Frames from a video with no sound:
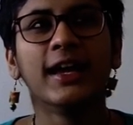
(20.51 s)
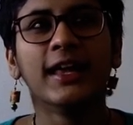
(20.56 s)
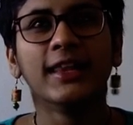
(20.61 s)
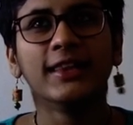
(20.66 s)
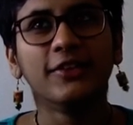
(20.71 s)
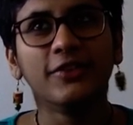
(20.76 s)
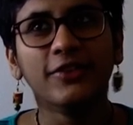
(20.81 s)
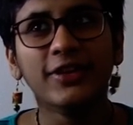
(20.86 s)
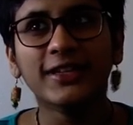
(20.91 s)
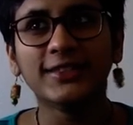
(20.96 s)

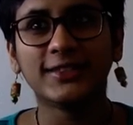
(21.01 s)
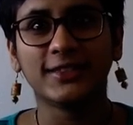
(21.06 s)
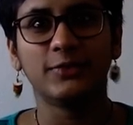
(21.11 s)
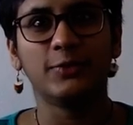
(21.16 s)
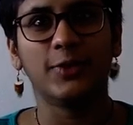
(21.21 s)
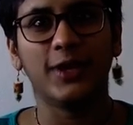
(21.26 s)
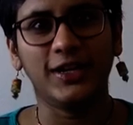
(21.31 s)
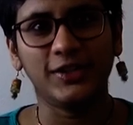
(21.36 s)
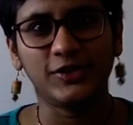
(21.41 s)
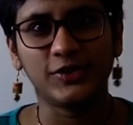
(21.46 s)
the reason
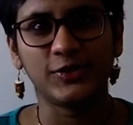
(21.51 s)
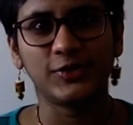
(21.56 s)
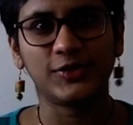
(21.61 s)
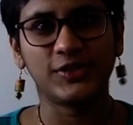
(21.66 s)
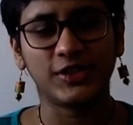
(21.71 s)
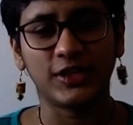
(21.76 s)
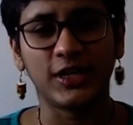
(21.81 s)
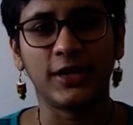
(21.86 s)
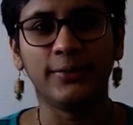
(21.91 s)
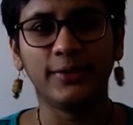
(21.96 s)
why I chose
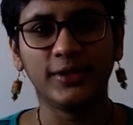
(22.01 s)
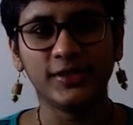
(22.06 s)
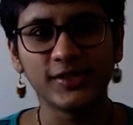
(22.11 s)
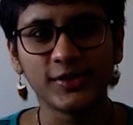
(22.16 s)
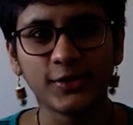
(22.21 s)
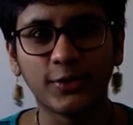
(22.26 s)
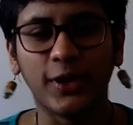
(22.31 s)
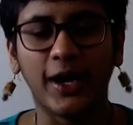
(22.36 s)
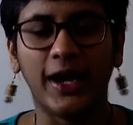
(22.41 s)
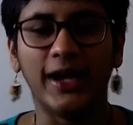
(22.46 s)
to come to
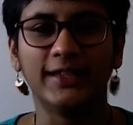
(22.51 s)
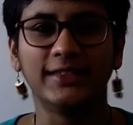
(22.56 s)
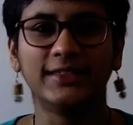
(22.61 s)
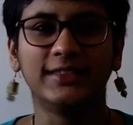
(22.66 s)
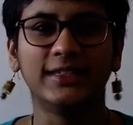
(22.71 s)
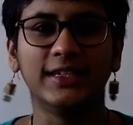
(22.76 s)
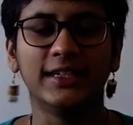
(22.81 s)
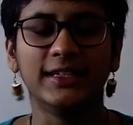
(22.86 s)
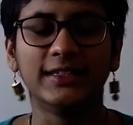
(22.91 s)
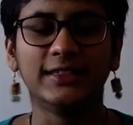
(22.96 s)
SOAS
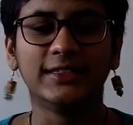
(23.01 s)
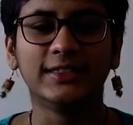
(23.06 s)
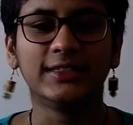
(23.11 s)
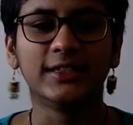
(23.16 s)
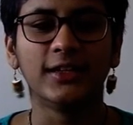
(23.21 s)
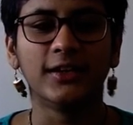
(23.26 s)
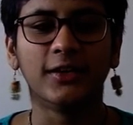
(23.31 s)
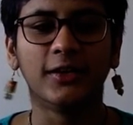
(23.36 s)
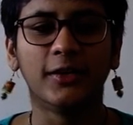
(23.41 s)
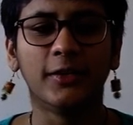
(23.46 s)
is
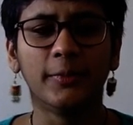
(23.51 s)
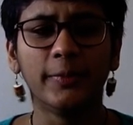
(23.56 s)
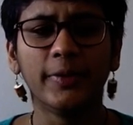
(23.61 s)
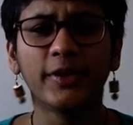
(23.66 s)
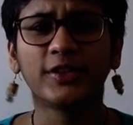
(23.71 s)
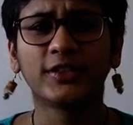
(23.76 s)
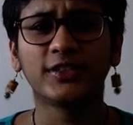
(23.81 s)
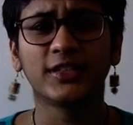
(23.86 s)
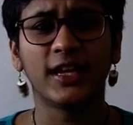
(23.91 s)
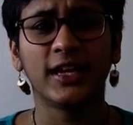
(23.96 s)
uh,
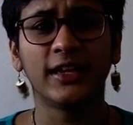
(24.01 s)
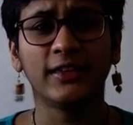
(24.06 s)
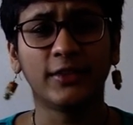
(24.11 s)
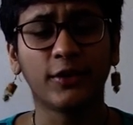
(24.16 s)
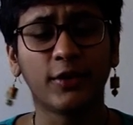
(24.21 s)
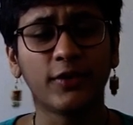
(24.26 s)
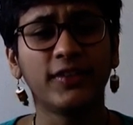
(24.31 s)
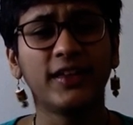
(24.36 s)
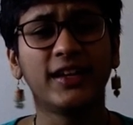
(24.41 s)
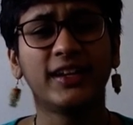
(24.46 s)
because I
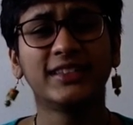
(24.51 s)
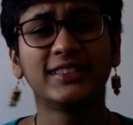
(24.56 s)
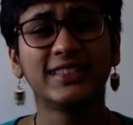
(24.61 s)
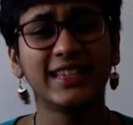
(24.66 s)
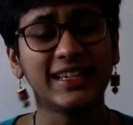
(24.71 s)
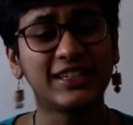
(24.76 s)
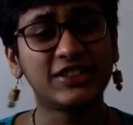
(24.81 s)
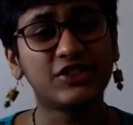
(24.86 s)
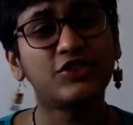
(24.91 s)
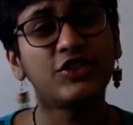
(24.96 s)
thought that it's
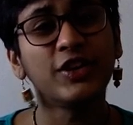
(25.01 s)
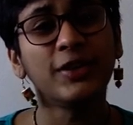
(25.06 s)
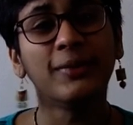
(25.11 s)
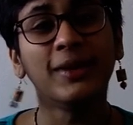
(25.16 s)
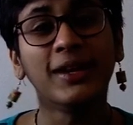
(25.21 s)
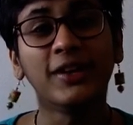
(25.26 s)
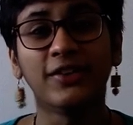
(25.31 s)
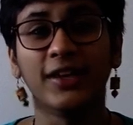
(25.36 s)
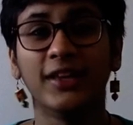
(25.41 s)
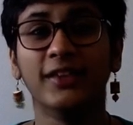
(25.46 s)

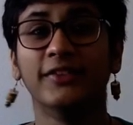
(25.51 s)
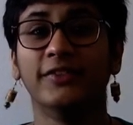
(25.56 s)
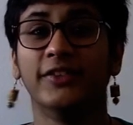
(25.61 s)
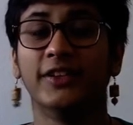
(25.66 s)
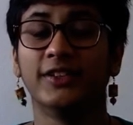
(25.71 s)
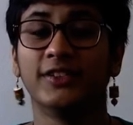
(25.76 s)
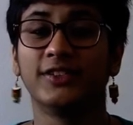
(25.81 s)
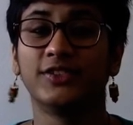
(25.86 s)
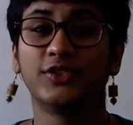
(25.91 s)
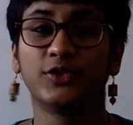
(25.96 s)
extremely
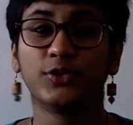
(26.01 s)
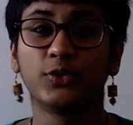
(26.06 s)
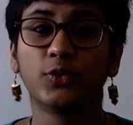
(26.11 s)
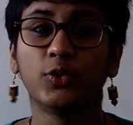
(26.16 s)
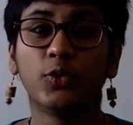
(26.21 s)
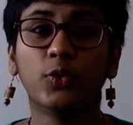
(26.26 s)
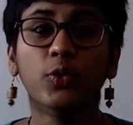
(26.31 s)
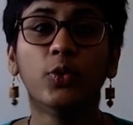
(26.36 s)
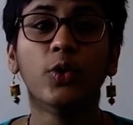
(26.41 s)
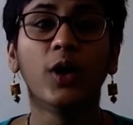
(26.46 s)
relevant to
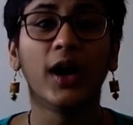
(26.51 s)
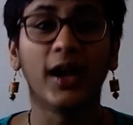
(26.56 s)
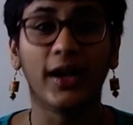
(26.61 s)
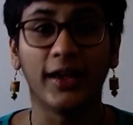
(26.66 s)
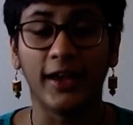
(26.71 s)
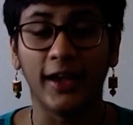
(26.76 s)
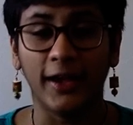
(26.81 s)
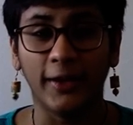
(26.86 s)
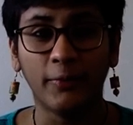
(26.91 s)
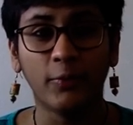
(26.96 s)
who I
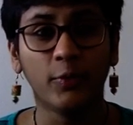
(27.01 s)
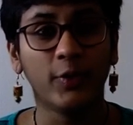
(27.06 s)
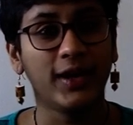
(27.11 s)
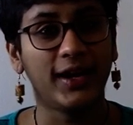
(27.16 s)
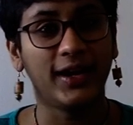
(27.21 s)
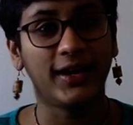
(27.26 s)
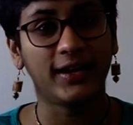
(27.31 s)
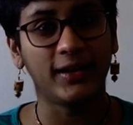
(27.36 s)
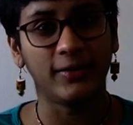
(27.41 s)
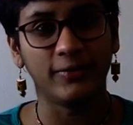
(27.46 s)
am, where
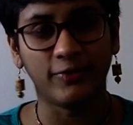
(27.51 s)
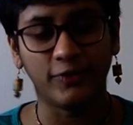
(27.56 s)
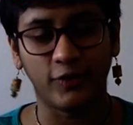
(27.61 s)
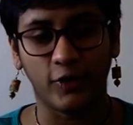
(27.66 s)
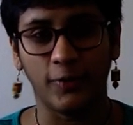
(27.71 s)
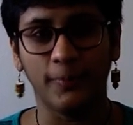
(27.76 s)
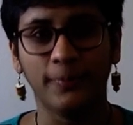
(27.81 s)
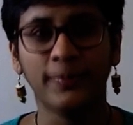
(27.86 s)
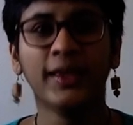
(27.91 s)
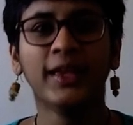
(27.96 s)
I come
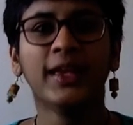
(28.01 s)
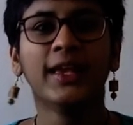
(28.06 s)
from